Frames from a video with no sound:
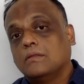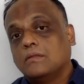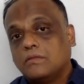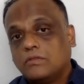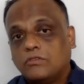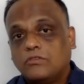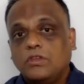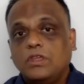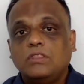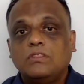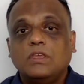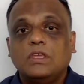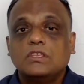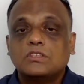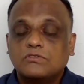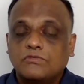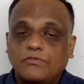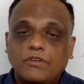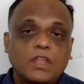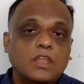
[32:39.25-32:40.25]
three things
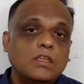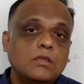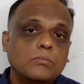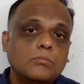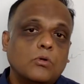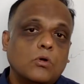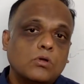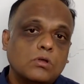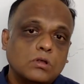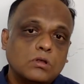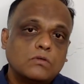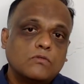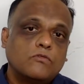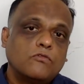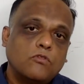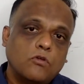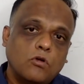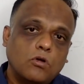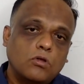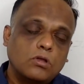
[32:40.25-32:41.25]
very important for